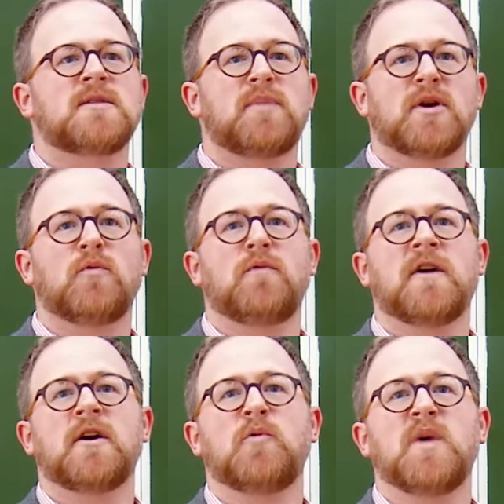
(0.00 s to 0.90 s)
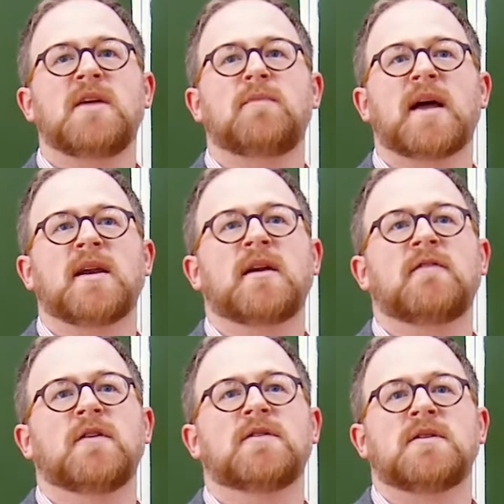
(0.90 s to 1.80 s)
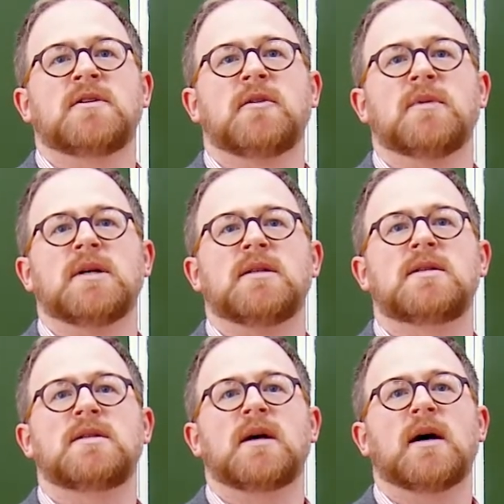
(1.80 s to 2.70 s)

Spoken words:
but a very weak magnetic field to turbulence.